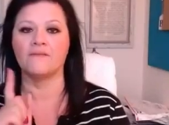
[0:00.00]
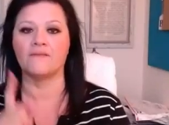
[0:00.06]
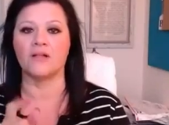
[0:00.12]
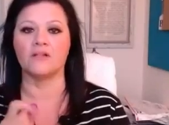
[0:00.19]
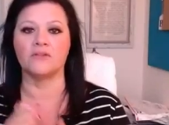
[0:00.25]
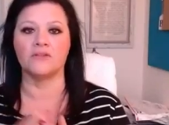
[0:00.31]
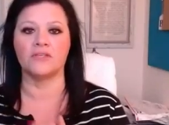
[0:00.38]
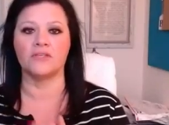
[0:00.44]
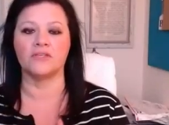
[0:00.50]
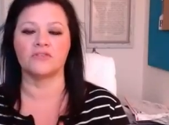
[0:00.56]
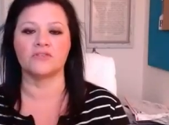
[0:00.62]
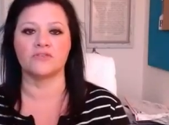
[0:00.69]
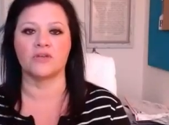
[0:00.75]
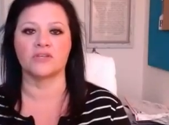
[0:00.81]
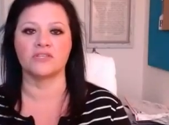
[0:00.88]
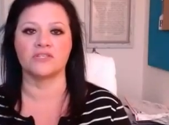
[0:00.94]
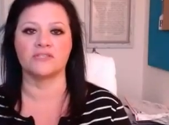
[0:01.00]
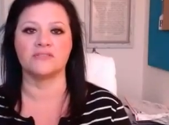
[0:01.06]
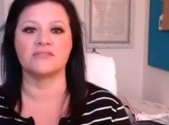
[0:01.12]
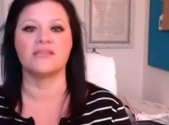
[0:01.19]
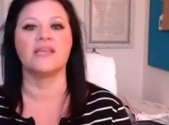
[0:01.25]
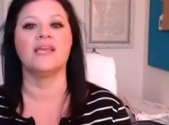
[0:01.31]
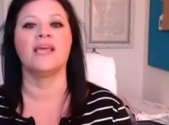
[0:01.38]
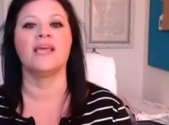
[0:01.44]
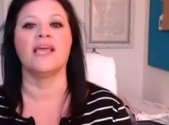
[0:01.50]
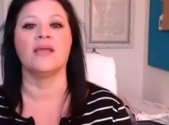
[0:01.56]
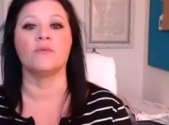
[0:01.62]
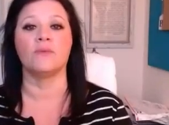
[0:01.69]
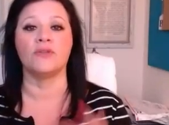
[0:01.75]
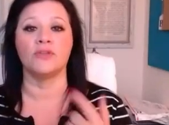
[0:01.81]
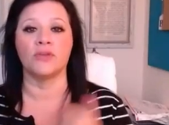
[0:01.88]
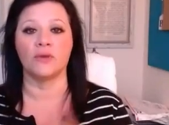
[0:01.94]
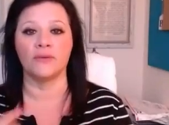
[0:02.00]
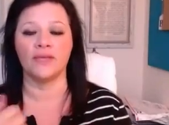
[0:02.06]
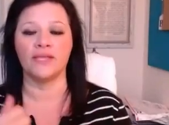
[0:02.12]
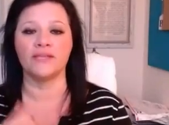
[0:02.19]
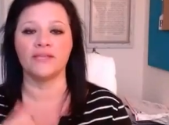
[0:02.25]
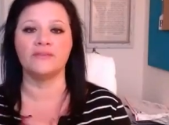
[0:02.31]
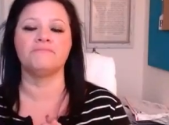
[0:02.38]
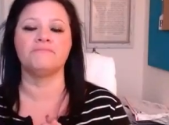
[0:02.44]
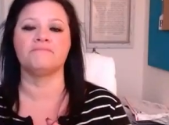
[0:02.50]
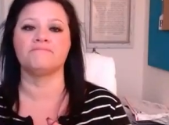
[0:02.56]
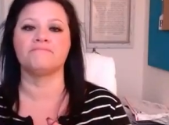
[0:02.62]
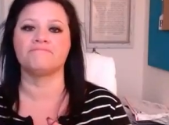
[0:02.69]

Follow the instructions. And when you go in,